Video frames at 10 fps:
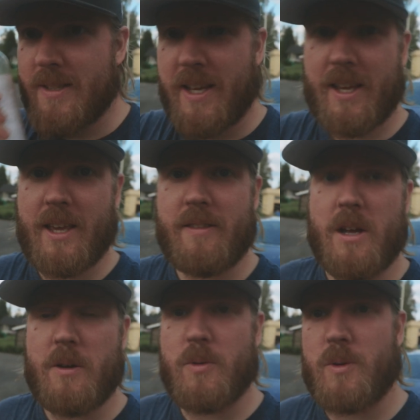taking
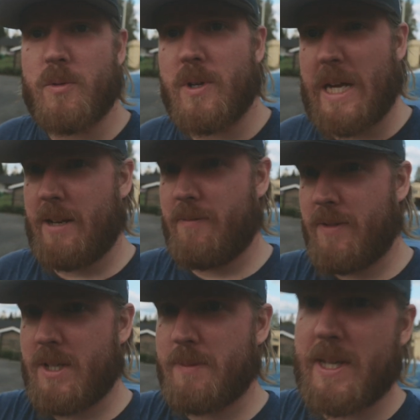that route and
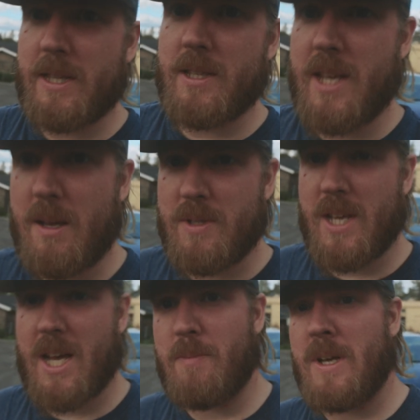filming at the same
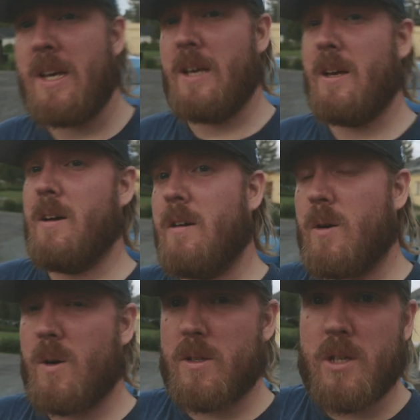time,
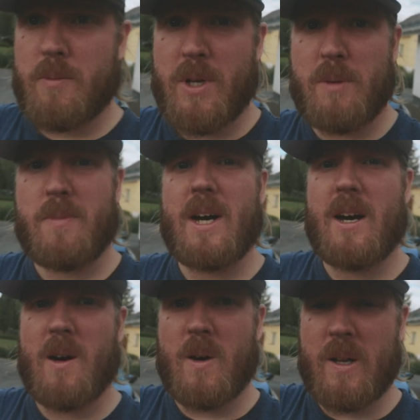it took me
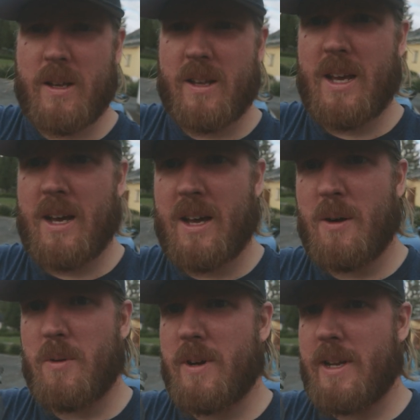about an
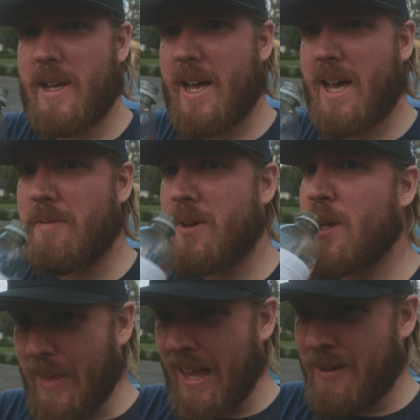hour and a half.
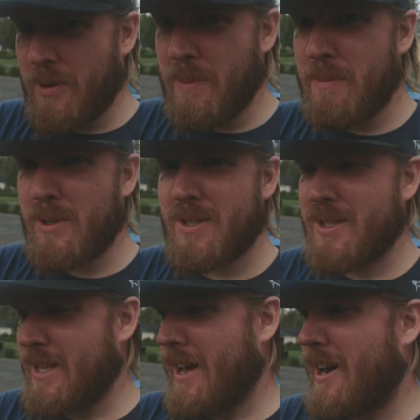I remember to
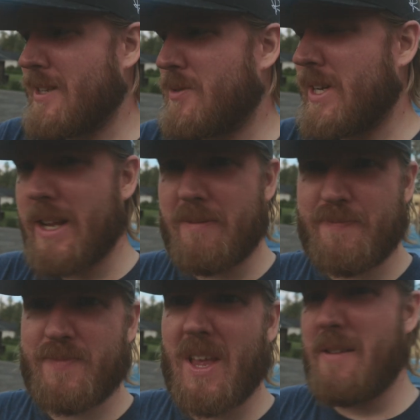stay
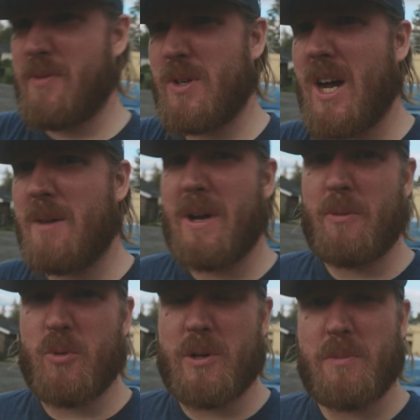hydrated. I forgot my
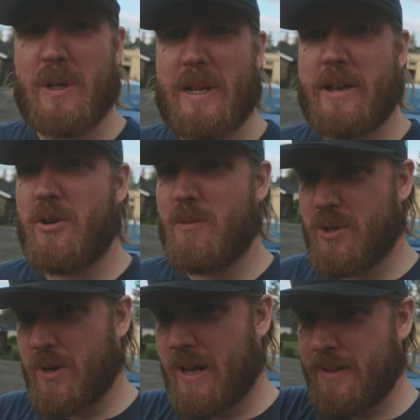water bottle at home,
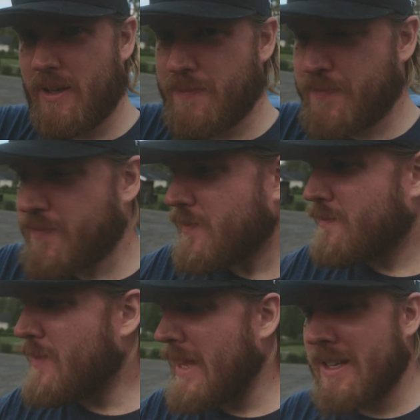so I had to
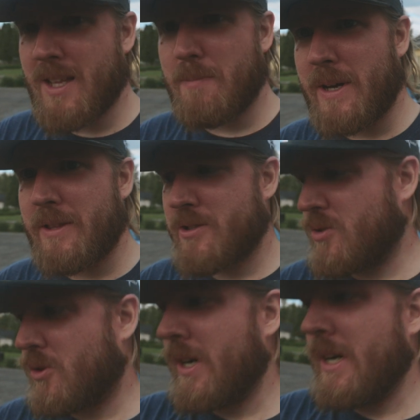stop by the store.